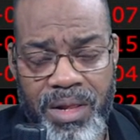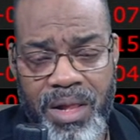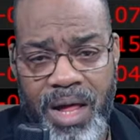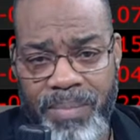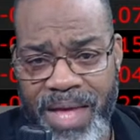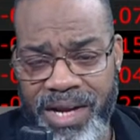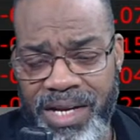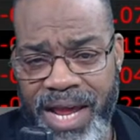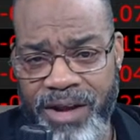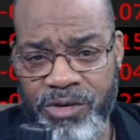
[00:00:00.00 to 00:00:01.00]
I'm not
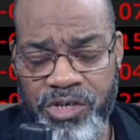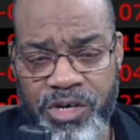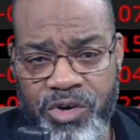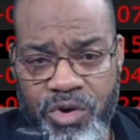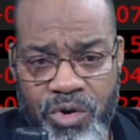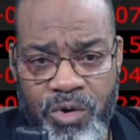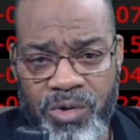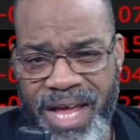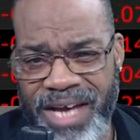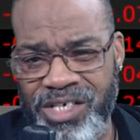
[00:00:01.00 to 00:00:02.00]
in energy or
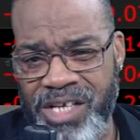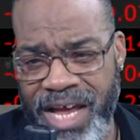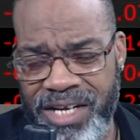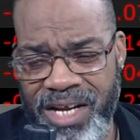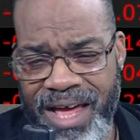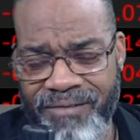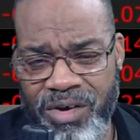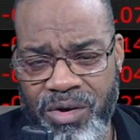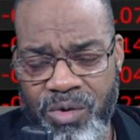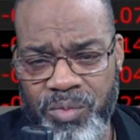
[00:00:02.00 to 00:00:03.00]
gold. I, I did have a
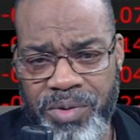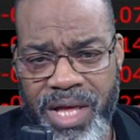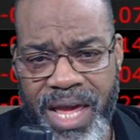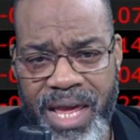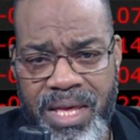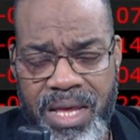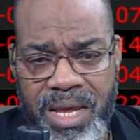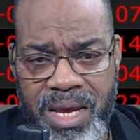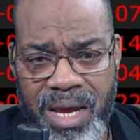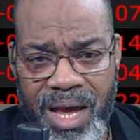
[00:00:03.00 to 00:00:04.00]
gold play.
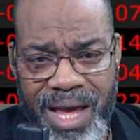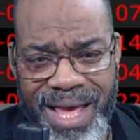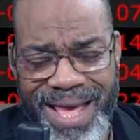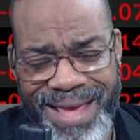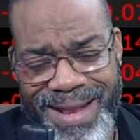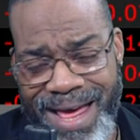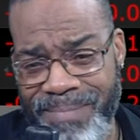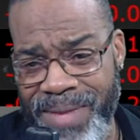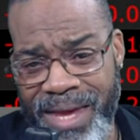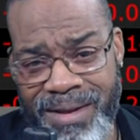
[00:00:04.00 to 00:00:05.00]
I, I, I
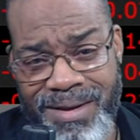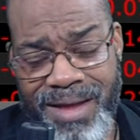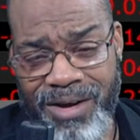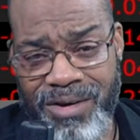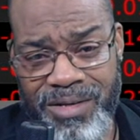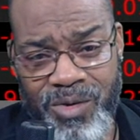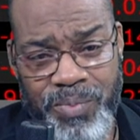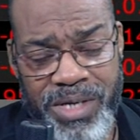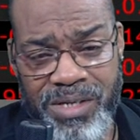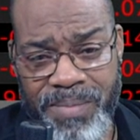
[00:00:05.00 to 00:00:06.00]
made a good little
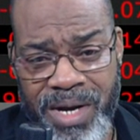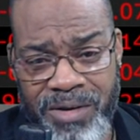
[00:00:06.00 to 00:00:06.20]
piece of money